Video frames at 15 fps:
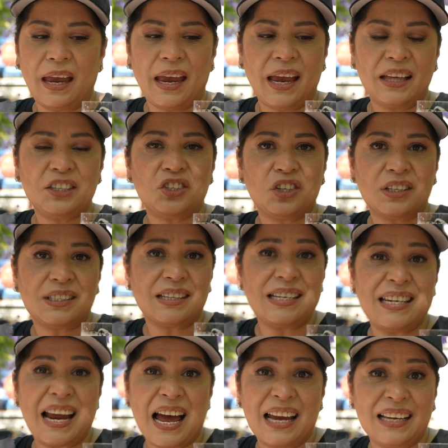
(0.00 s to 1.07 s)
It's just a
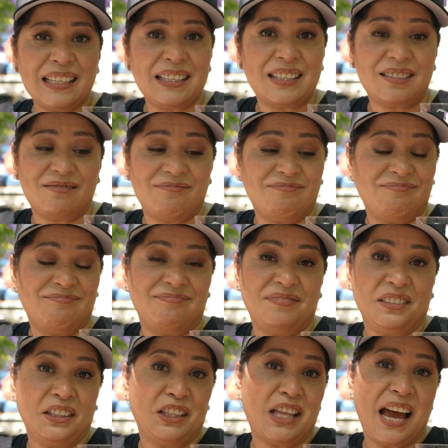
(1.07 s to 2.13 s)
nice,
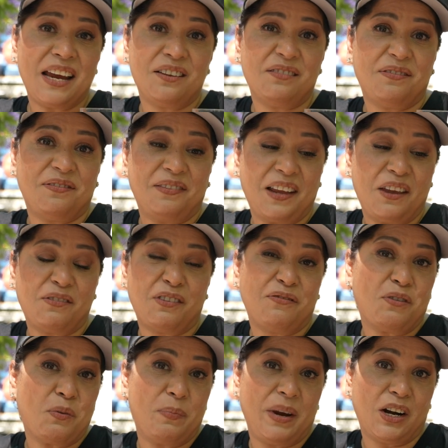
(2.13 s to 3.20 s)
light,
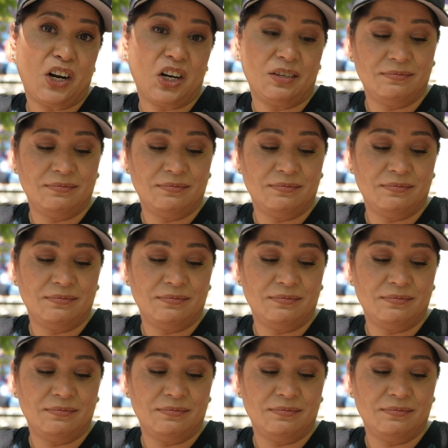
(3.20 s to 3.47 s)
flavorful beer.